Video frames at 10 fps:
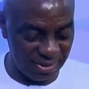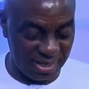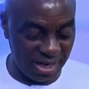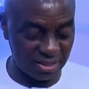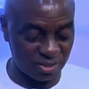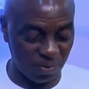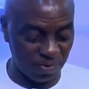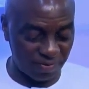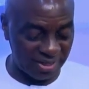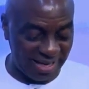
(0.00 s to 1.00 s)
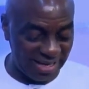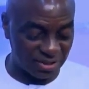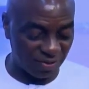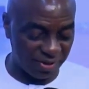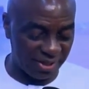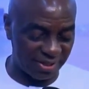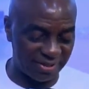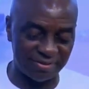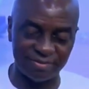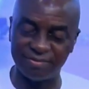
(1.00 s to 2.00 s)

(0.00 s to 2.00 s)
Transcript: the gangs up of the gates of hell.